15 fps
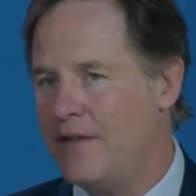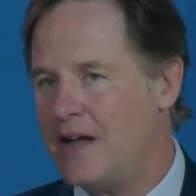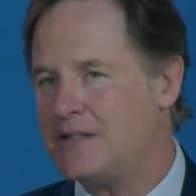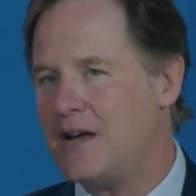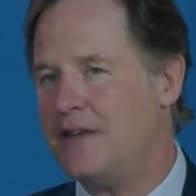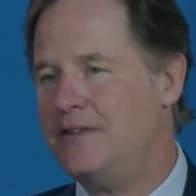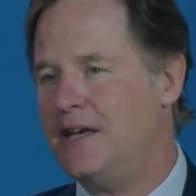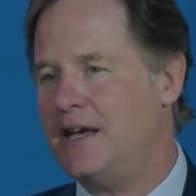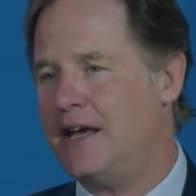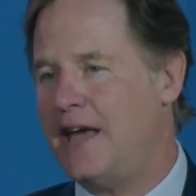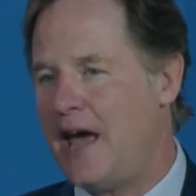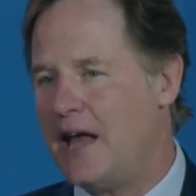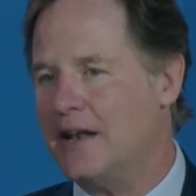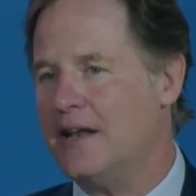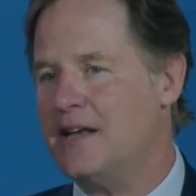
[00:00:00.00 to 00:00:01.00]
And that, I think,
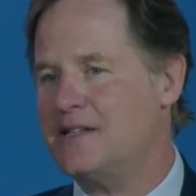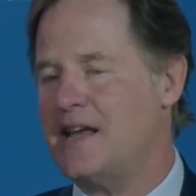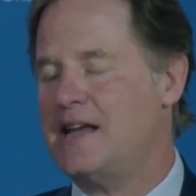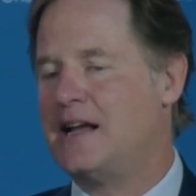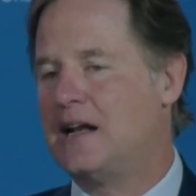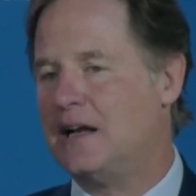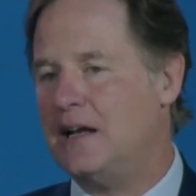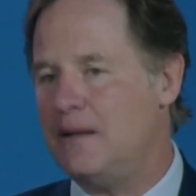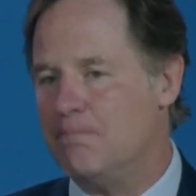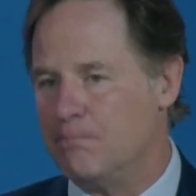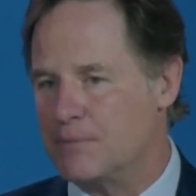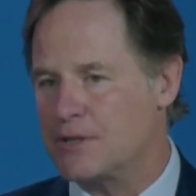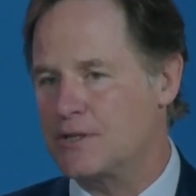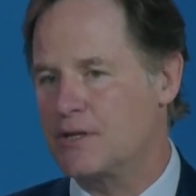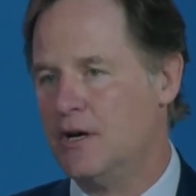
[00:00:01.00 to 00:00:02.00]
again, is a
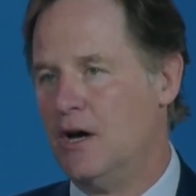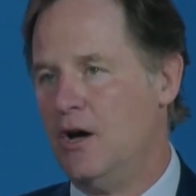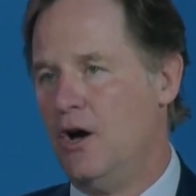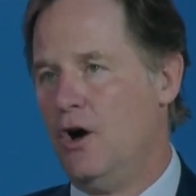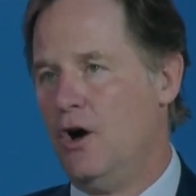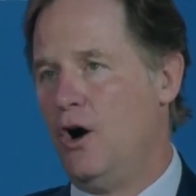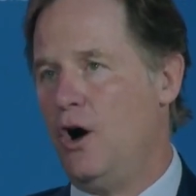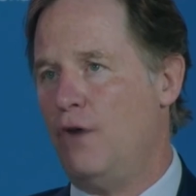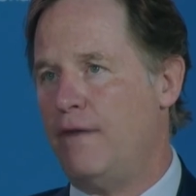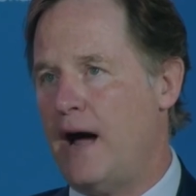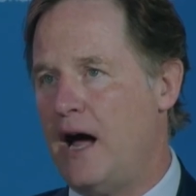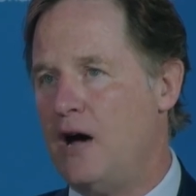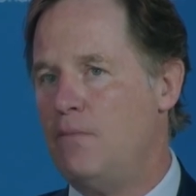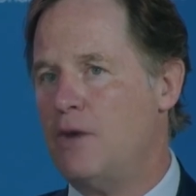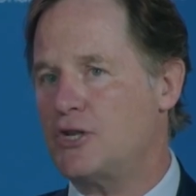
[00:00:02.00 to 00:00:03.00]
glimpse of
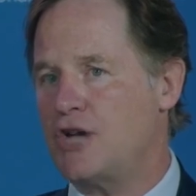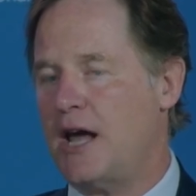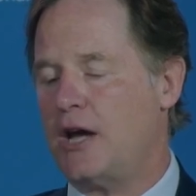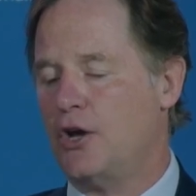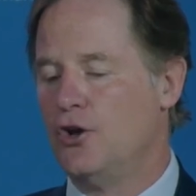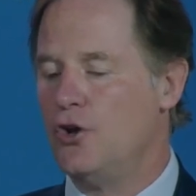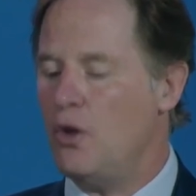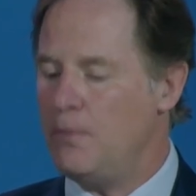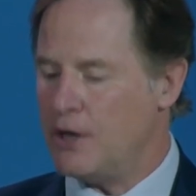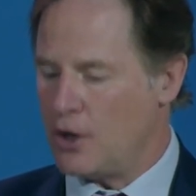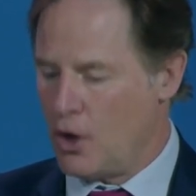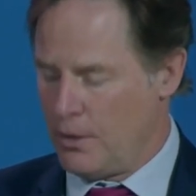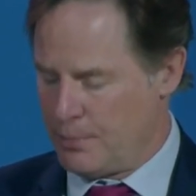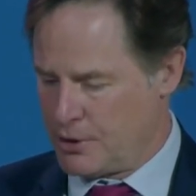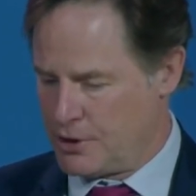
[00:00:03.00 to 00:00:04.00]
how much
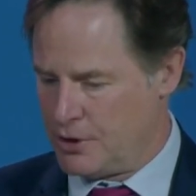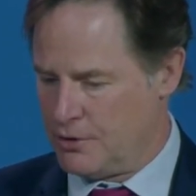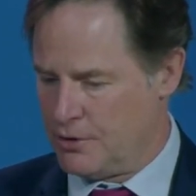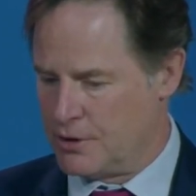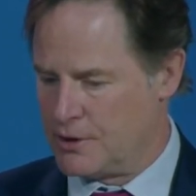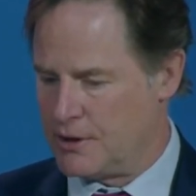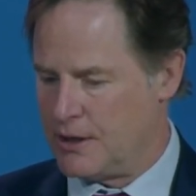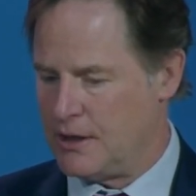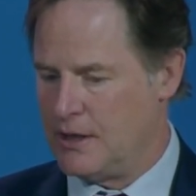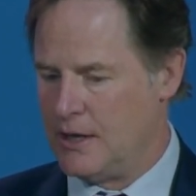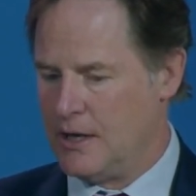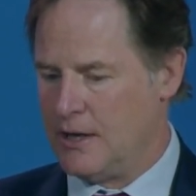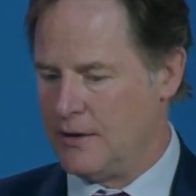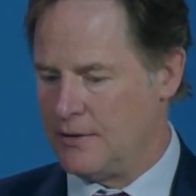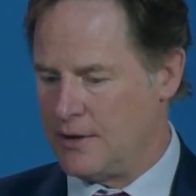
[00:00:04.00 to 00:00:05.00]
economic opportunity
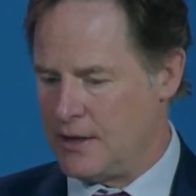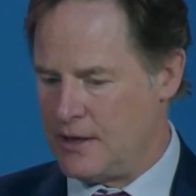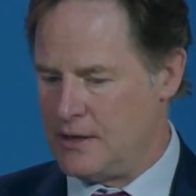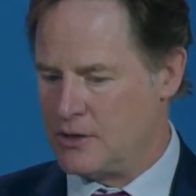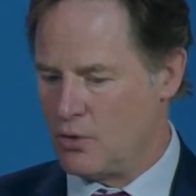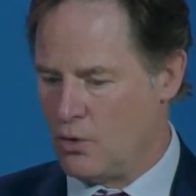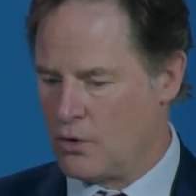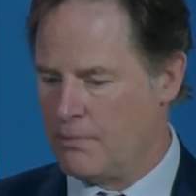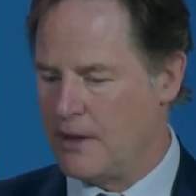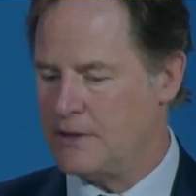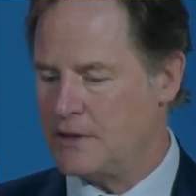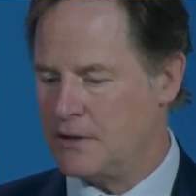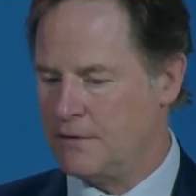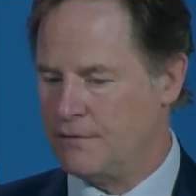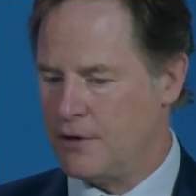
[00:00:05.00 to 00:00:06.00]
these
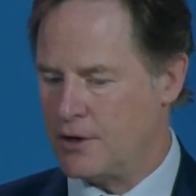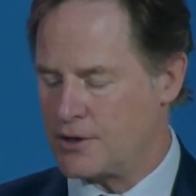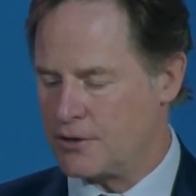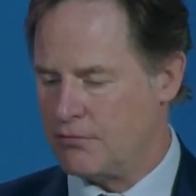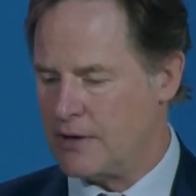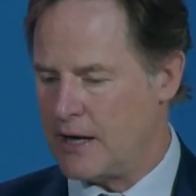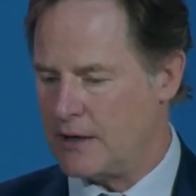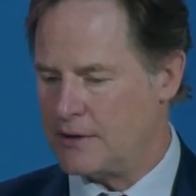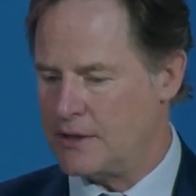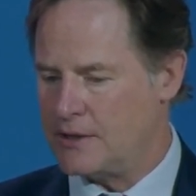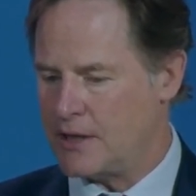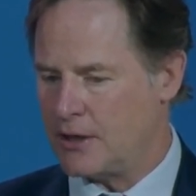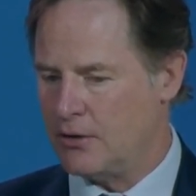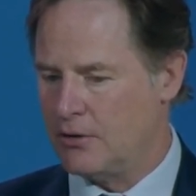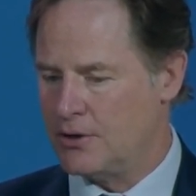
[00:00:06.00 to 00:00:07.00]
augmented and virtual reality
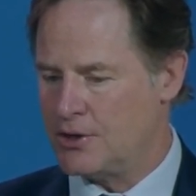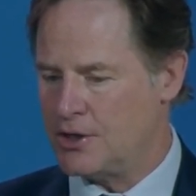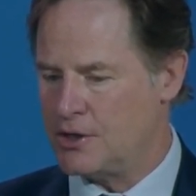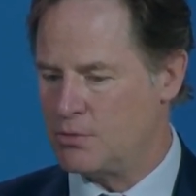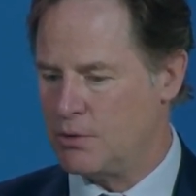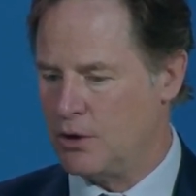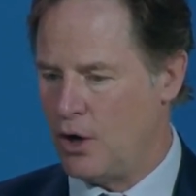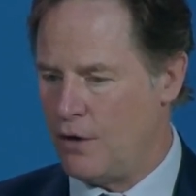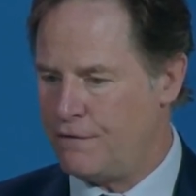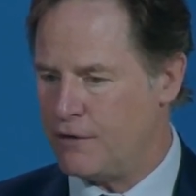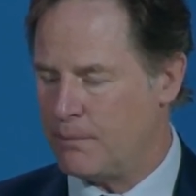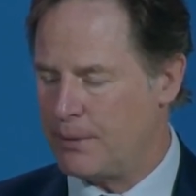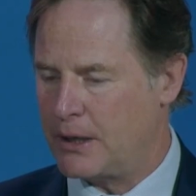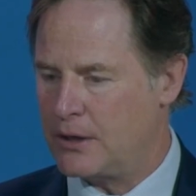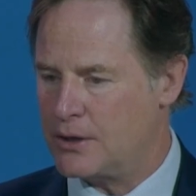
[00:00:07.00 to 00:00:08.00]
technologies will
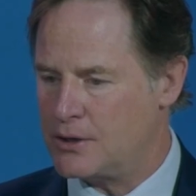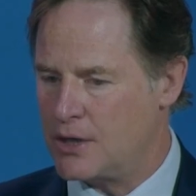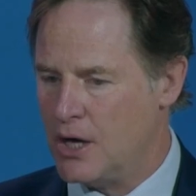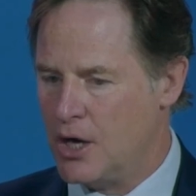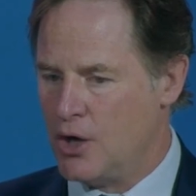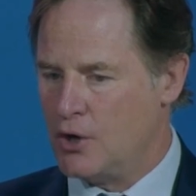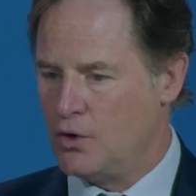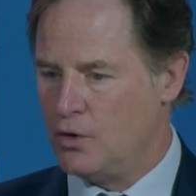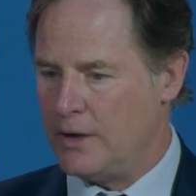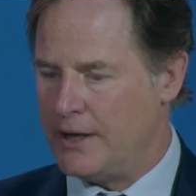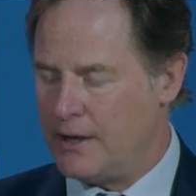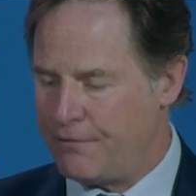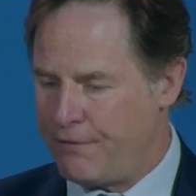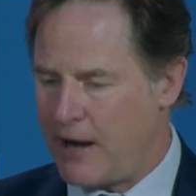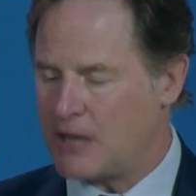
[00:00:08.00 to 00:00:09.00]
offer, because you'll,
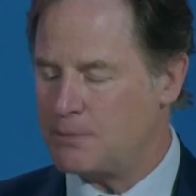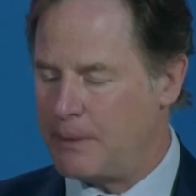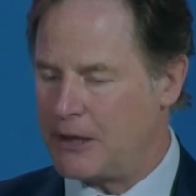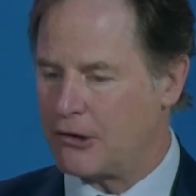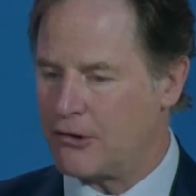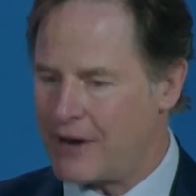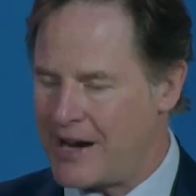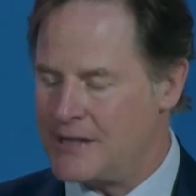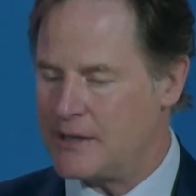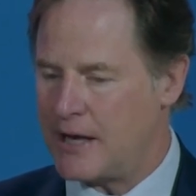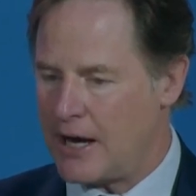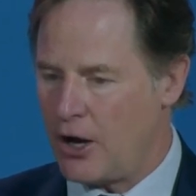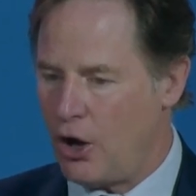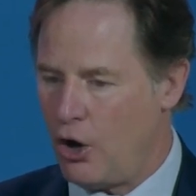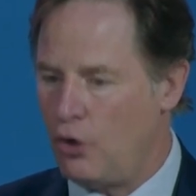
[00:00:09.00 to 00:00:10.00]
in effect, be
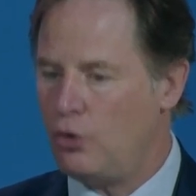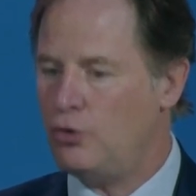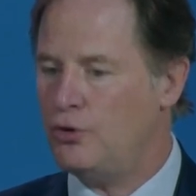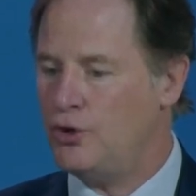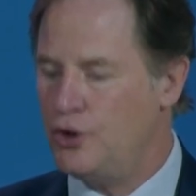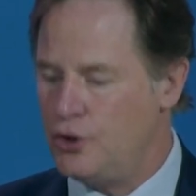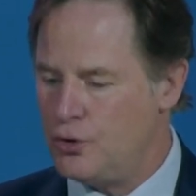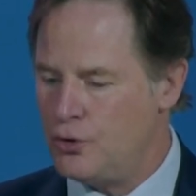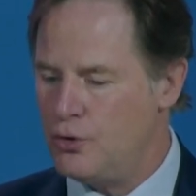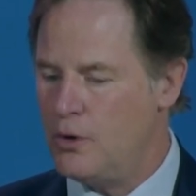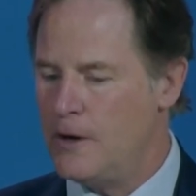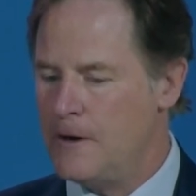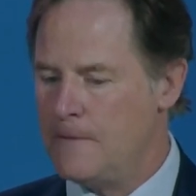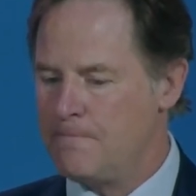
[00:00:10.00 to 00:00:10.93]
creating a whole new